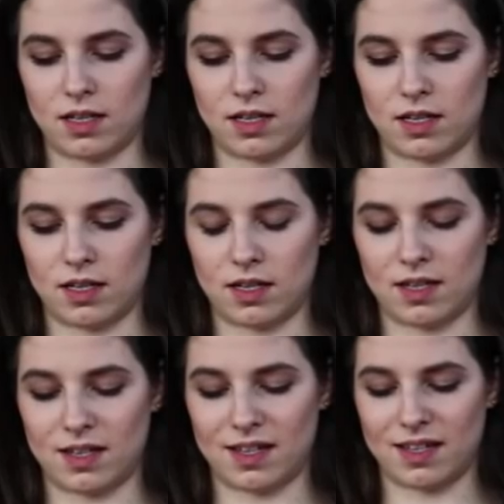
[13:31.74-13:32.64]

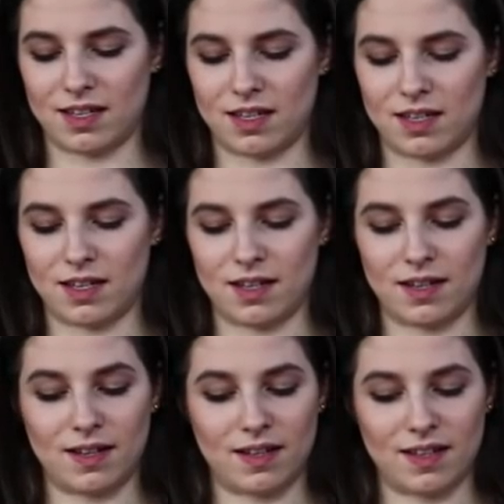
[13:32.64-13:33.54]

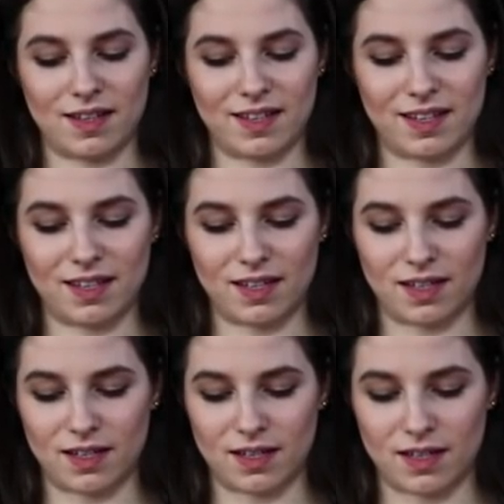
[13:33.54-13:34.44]

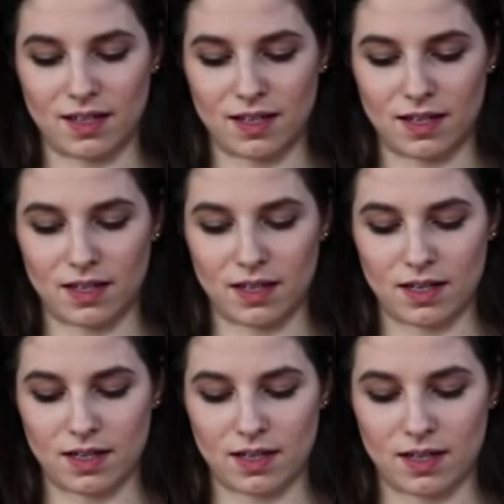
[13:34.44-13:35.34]

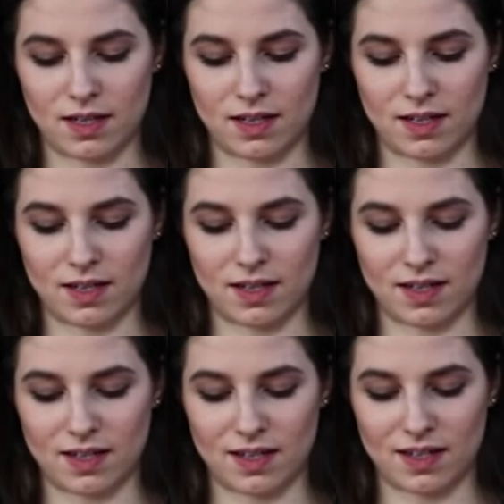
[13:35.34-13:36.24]

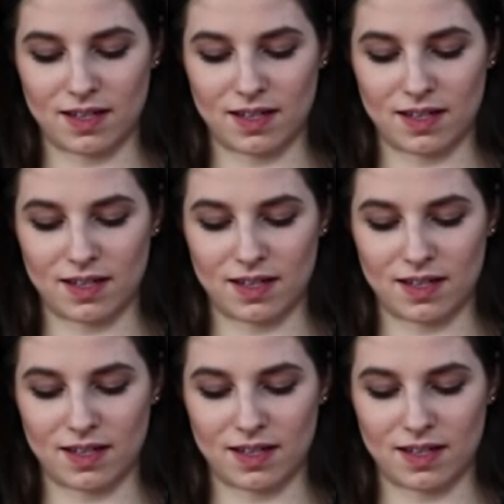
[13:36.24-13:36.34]
[no speech]